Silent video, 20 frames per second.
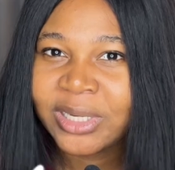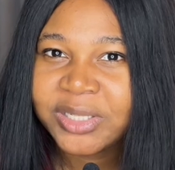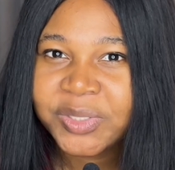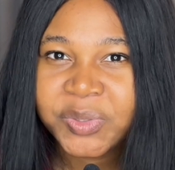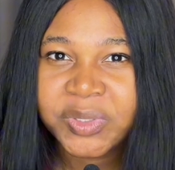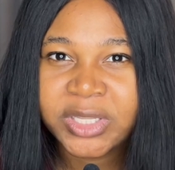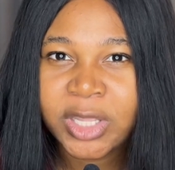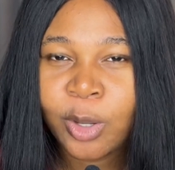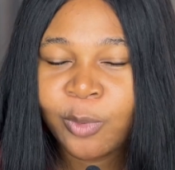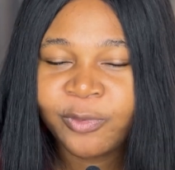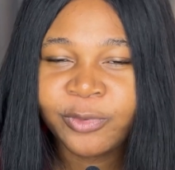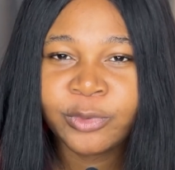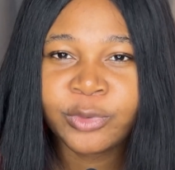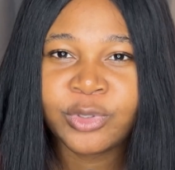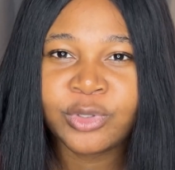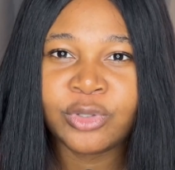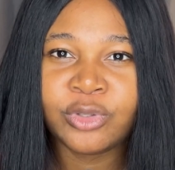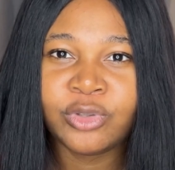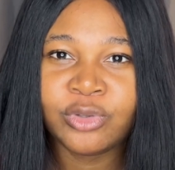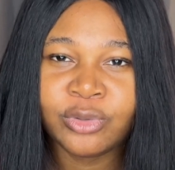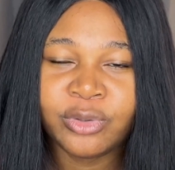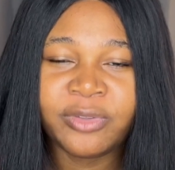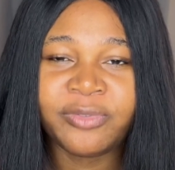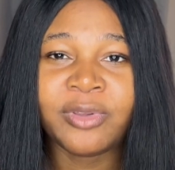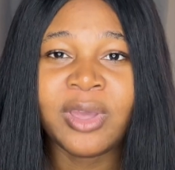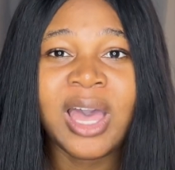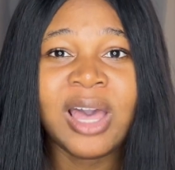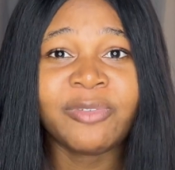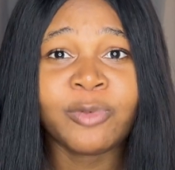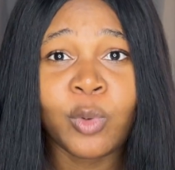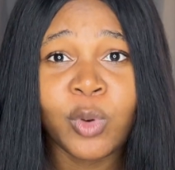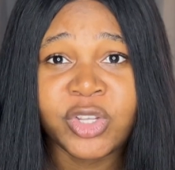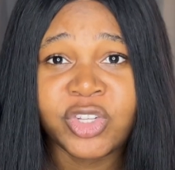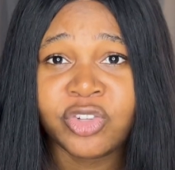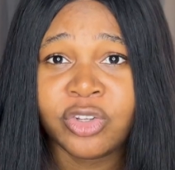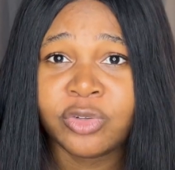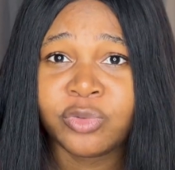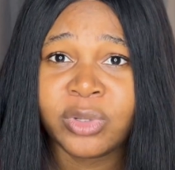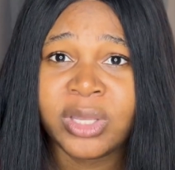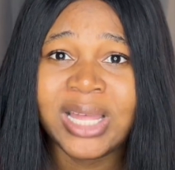that this was helpful to you. If you have
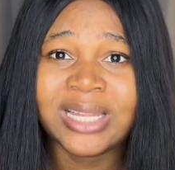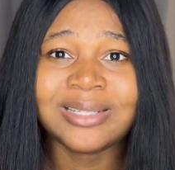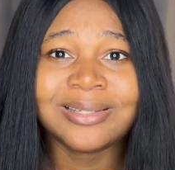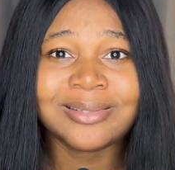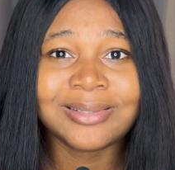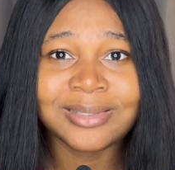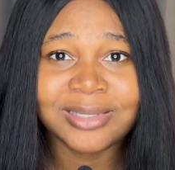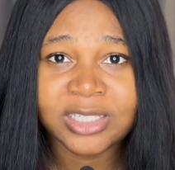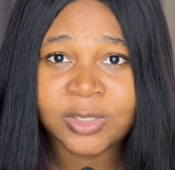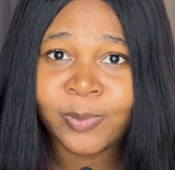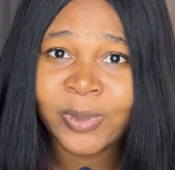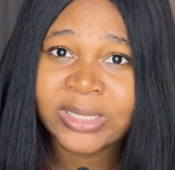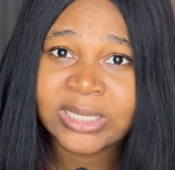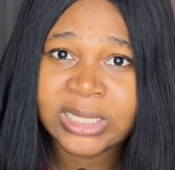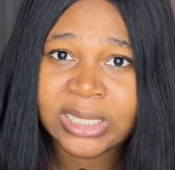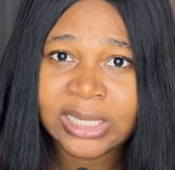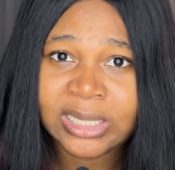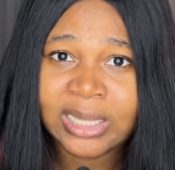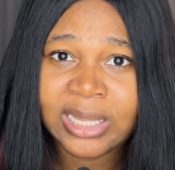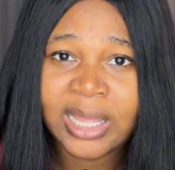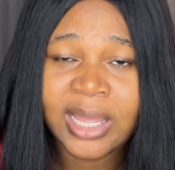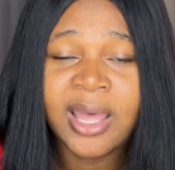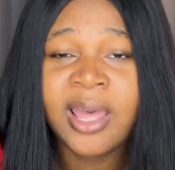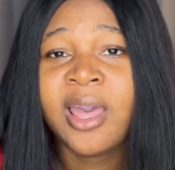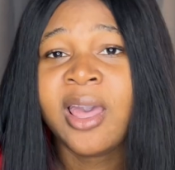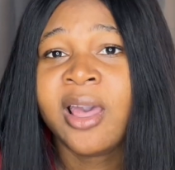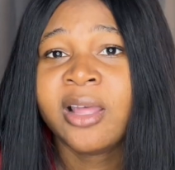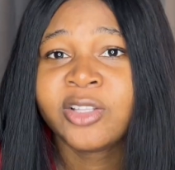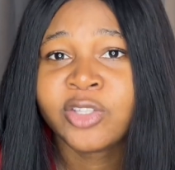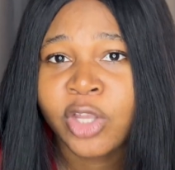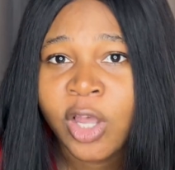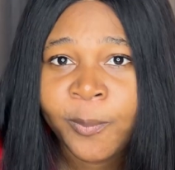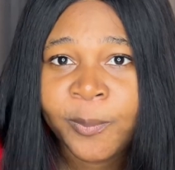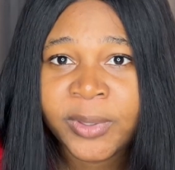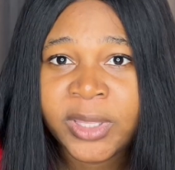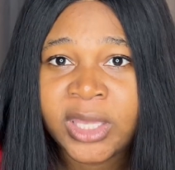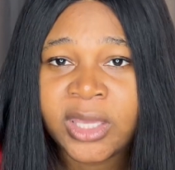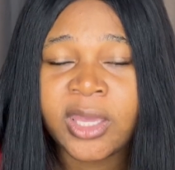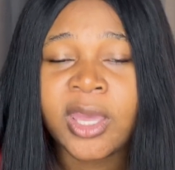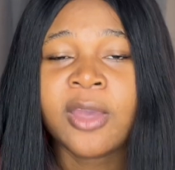questions regarding this particular
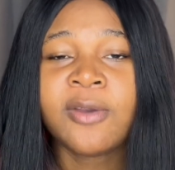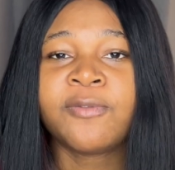topic,